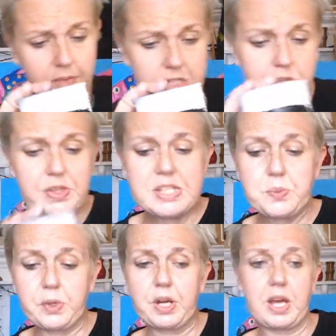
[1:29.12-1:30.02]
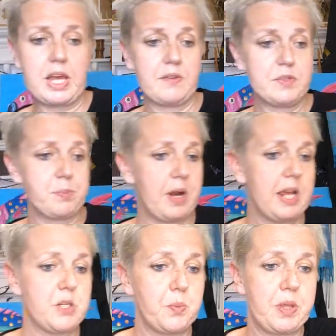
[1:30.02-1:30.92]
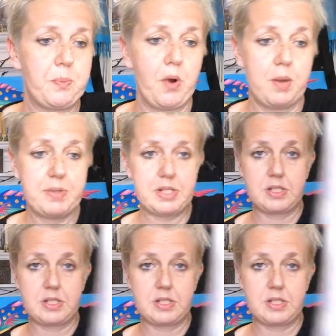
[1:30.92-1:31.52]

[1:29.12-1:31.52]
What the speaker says: So this one I have sprayed with primer to